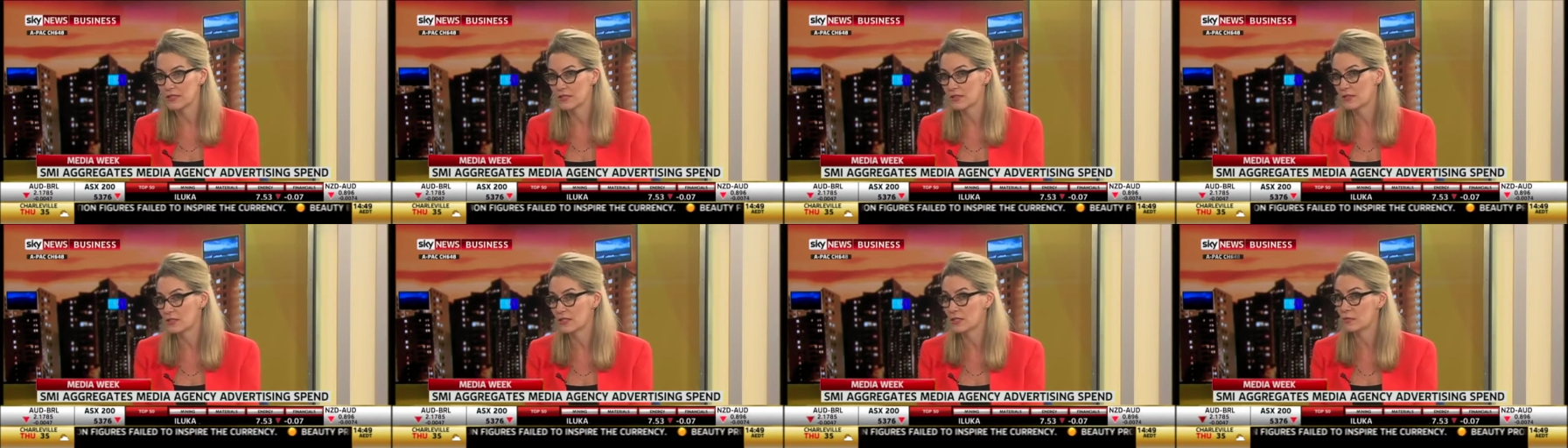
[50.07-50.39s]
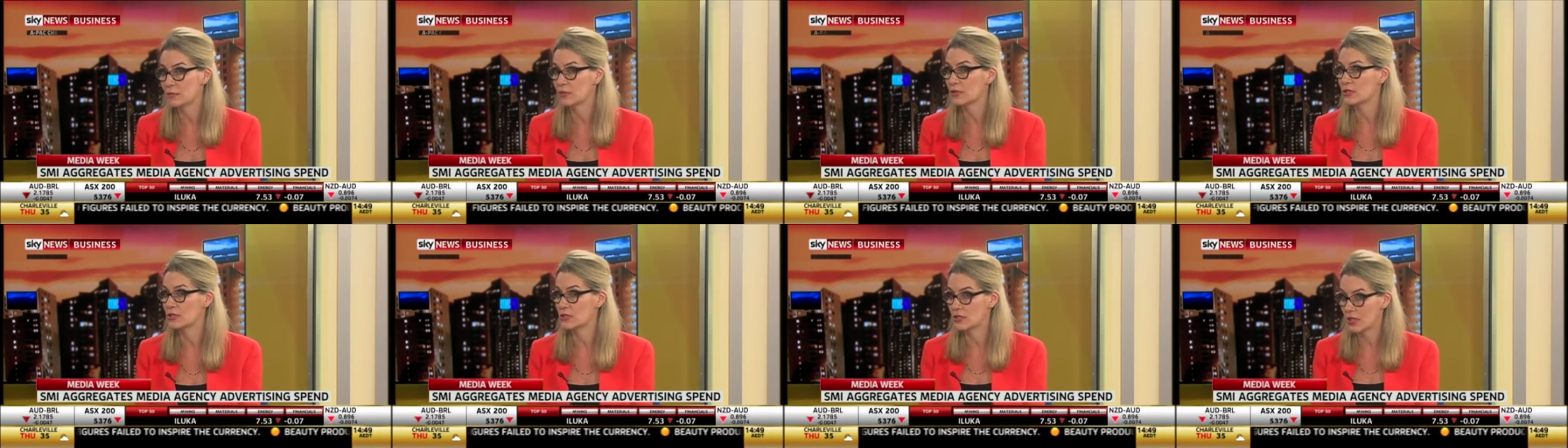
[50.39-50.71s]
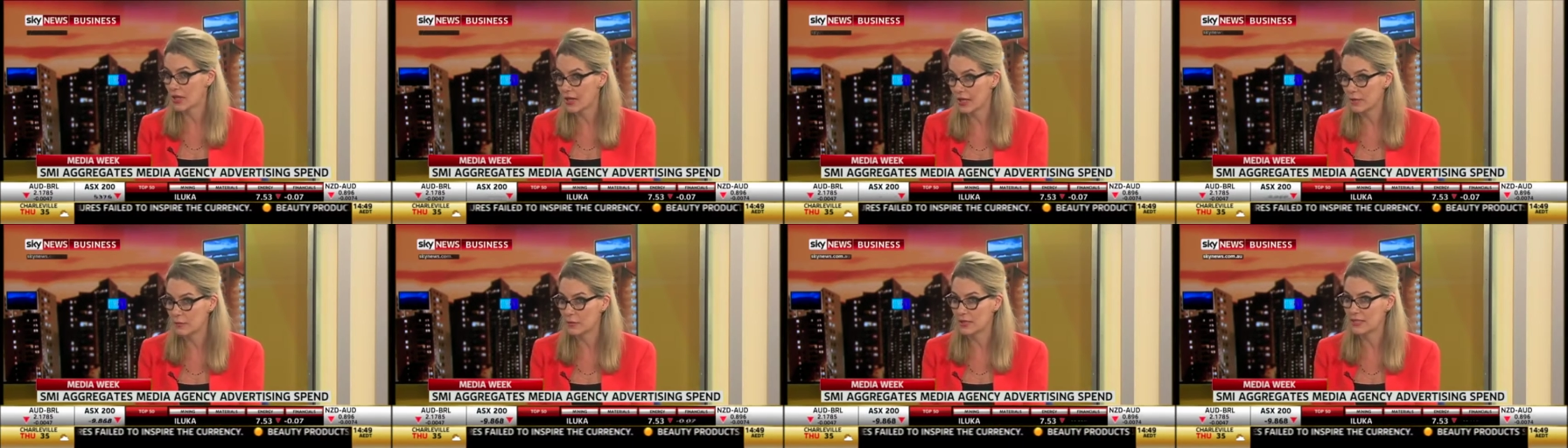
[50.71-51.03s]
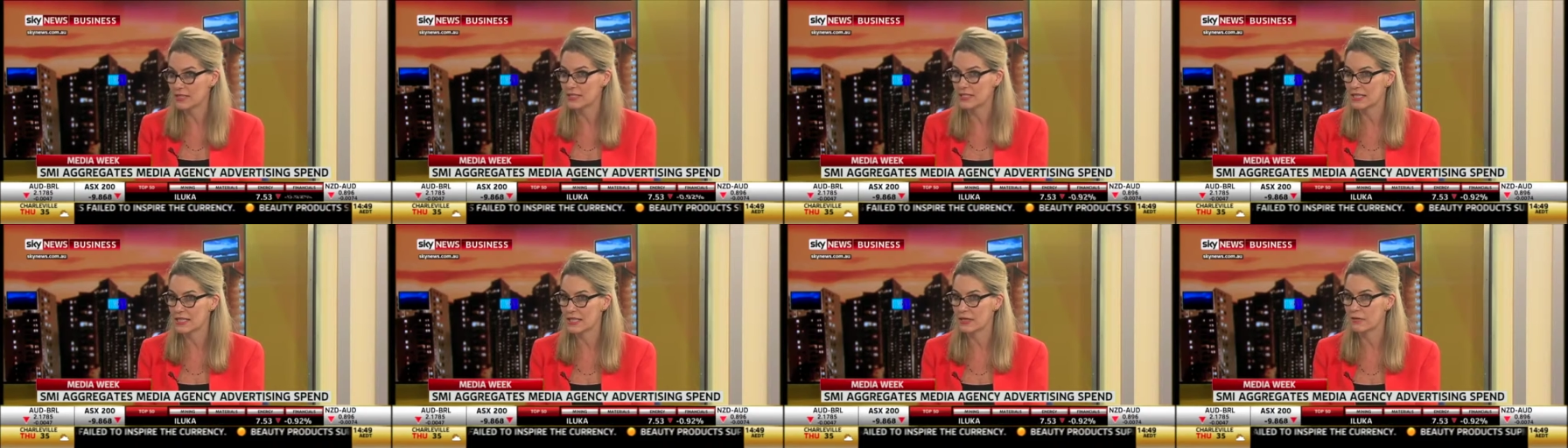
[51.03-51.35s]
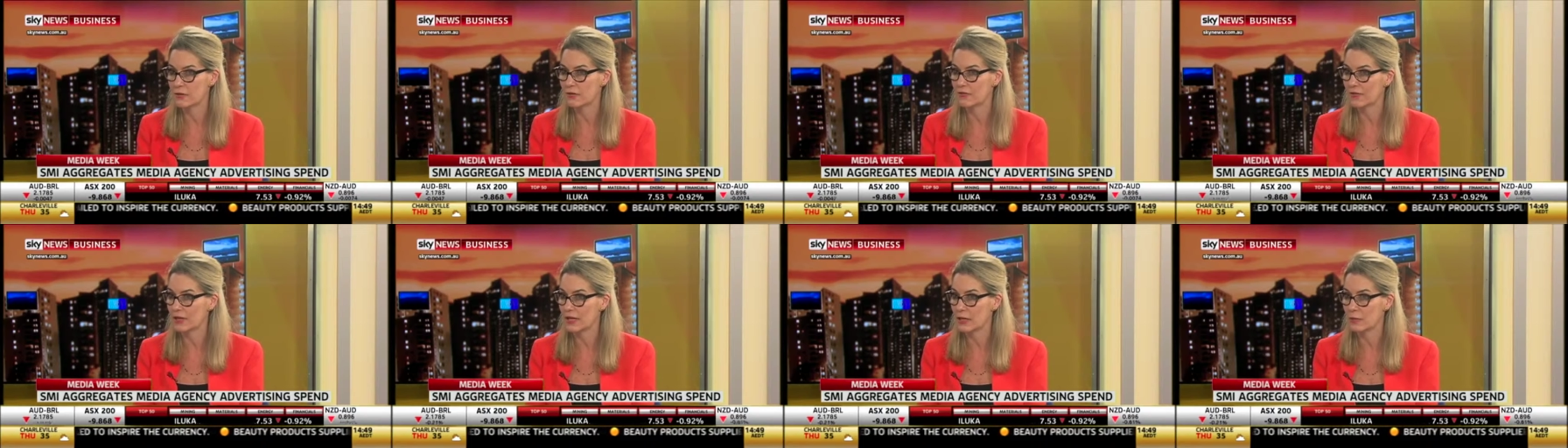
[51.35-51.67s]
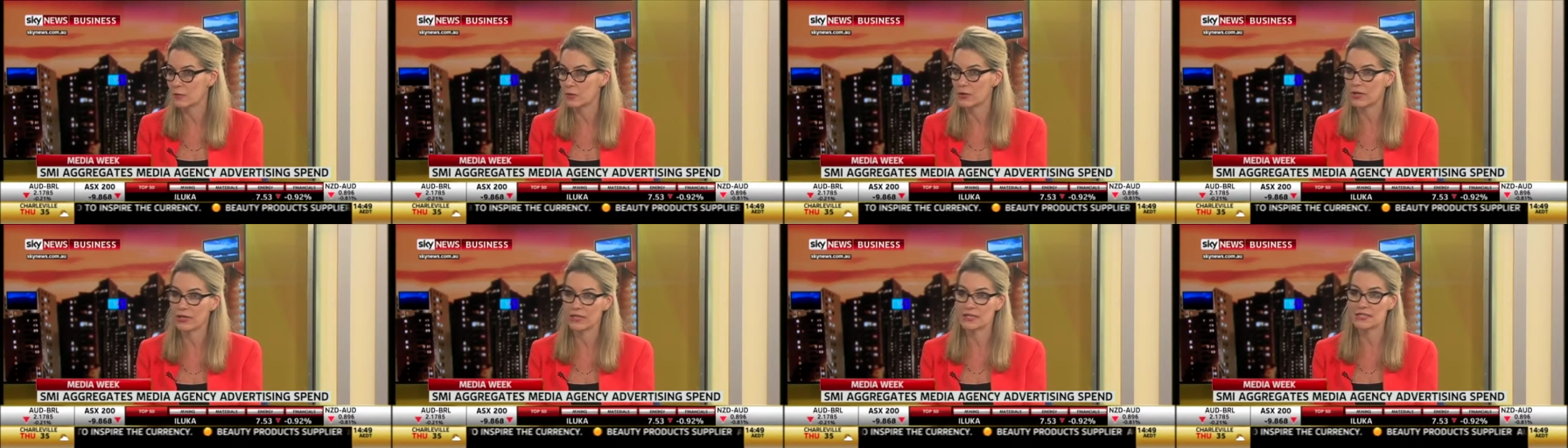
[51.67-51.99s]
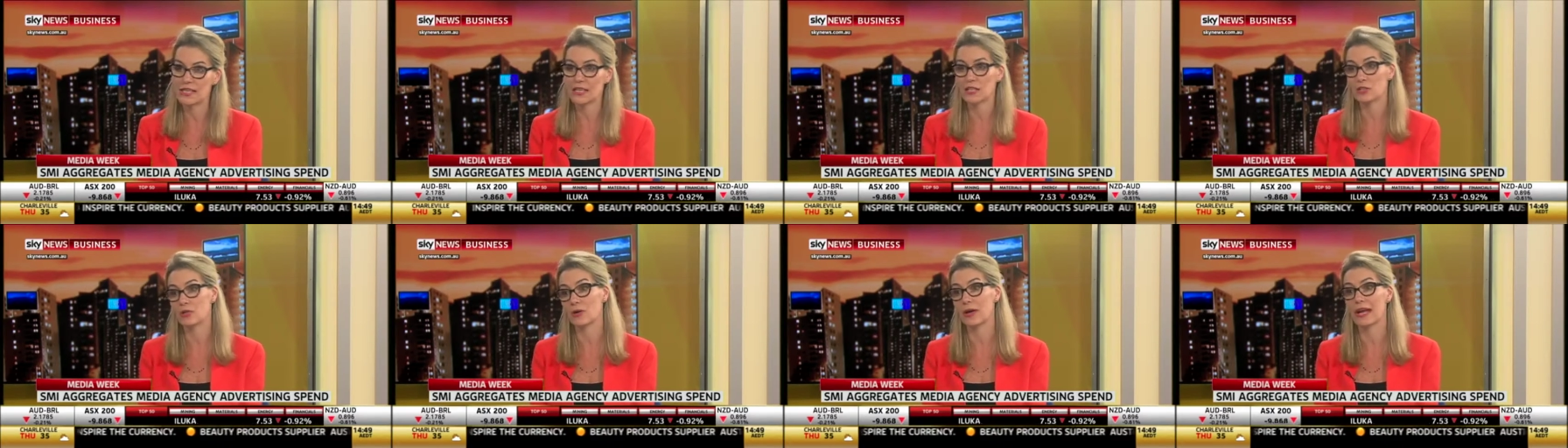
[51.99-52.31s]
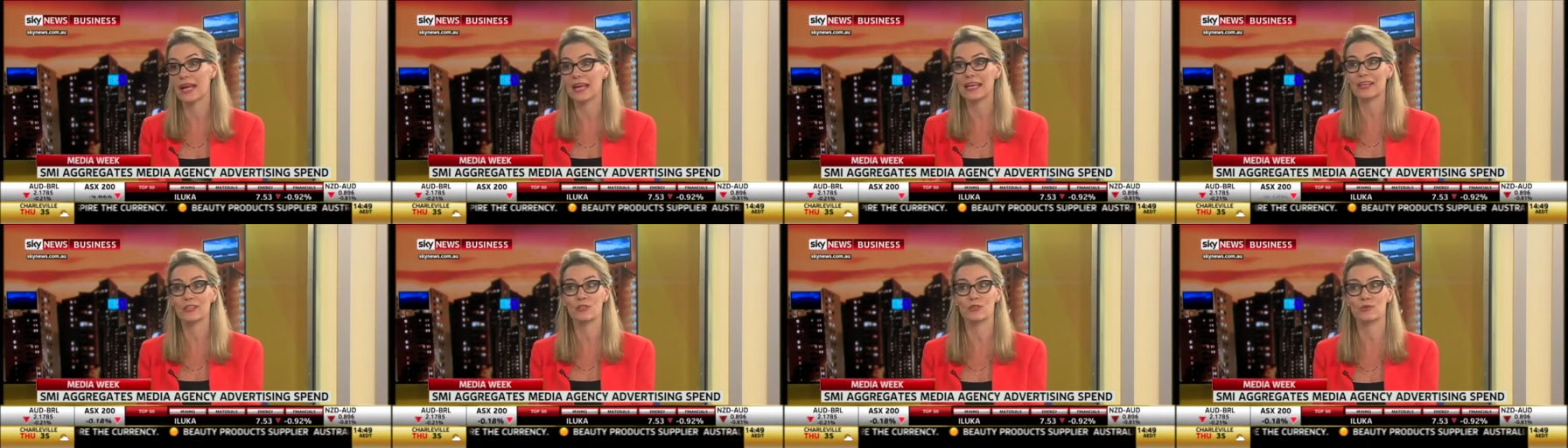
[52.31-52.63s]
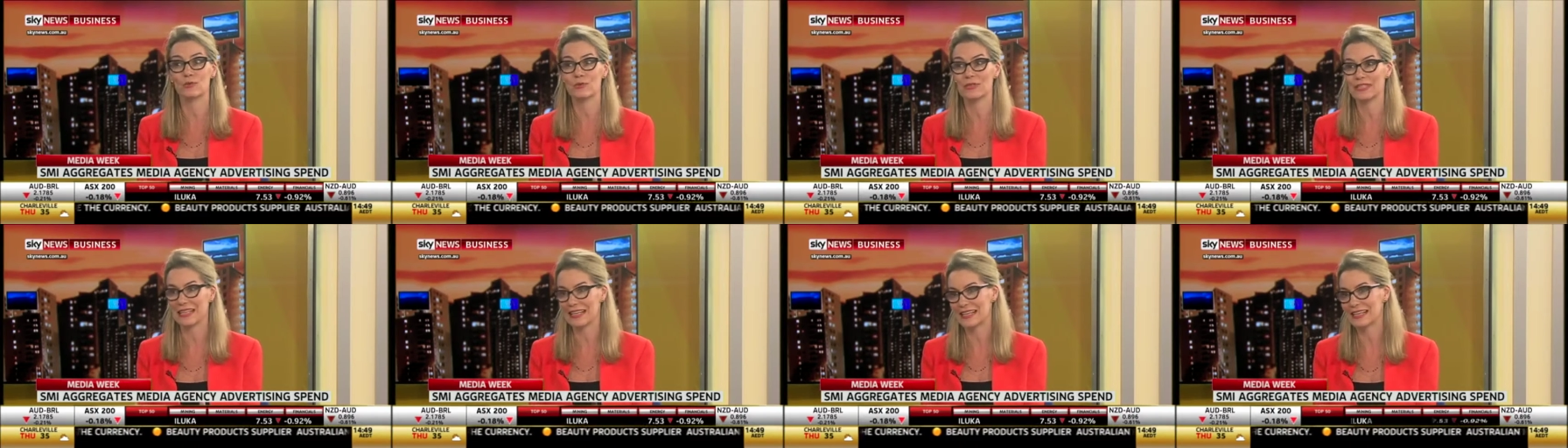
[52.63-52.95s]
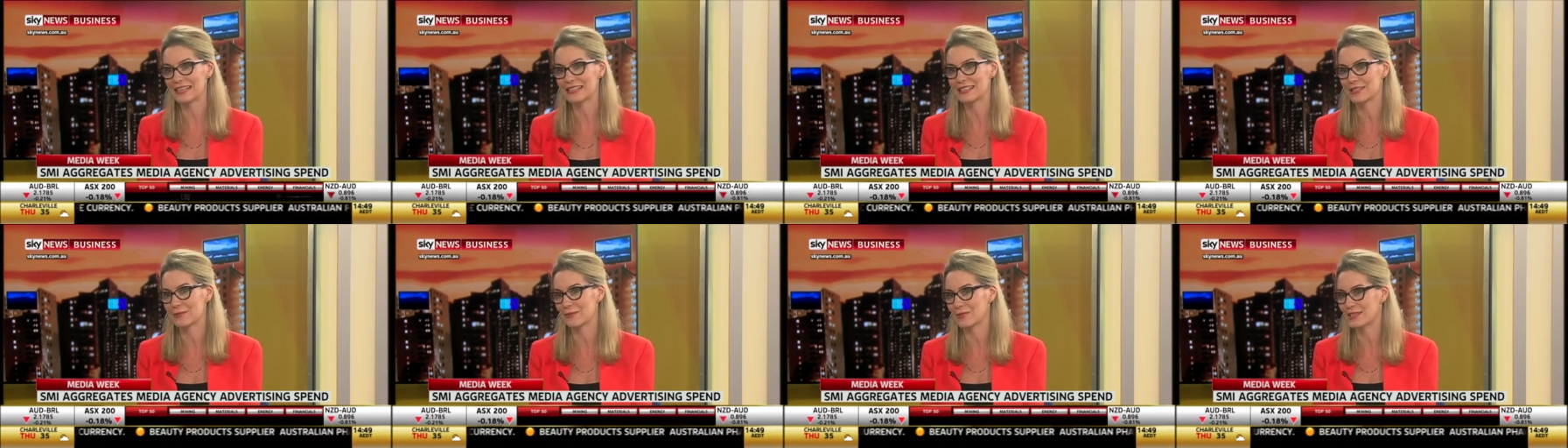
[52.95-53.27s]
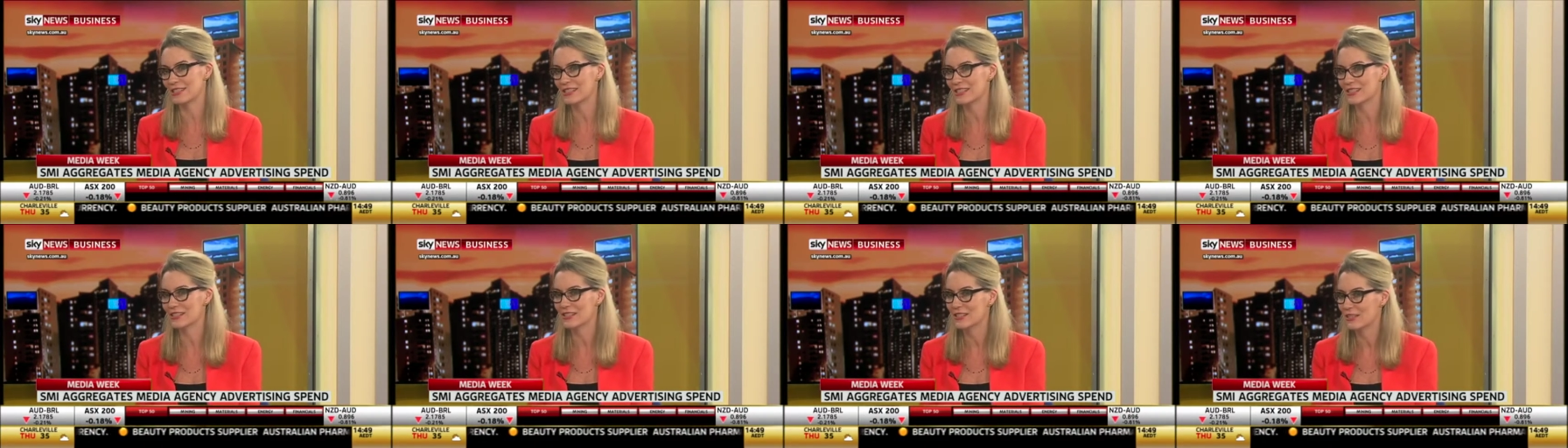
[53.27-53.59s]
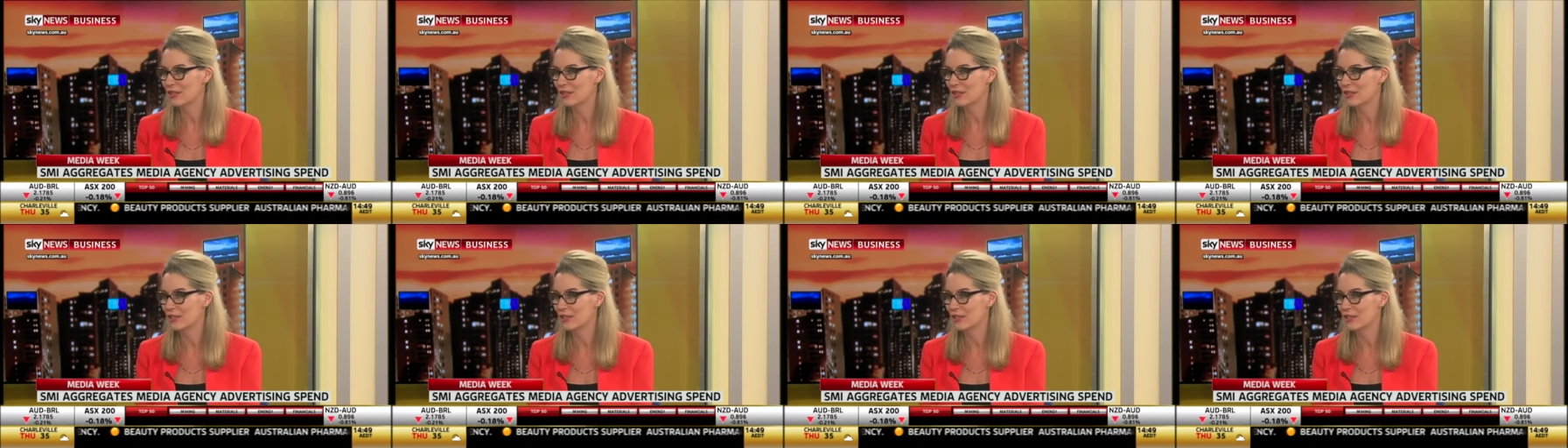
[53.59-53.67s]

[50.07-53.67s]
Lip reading: so it's the most timely data available, and it's actual data, which is